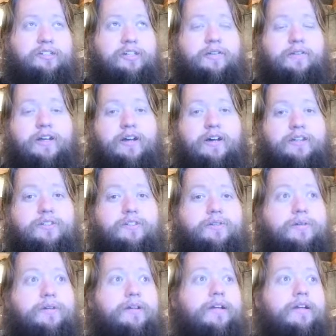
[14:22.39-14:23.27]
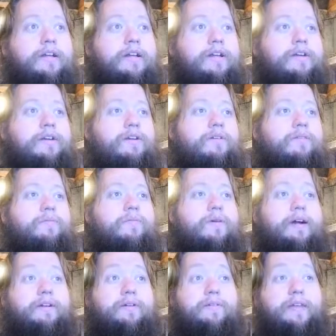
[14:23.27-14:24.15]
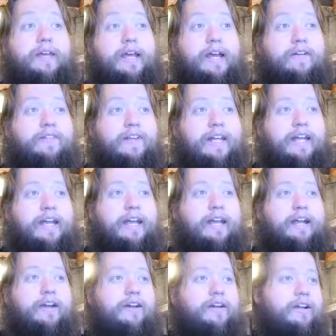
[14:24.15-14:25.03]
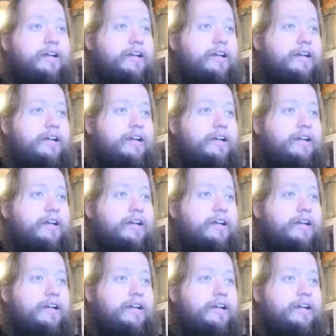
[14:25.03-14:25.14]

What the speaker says: have a consort? Why don't they have an heir?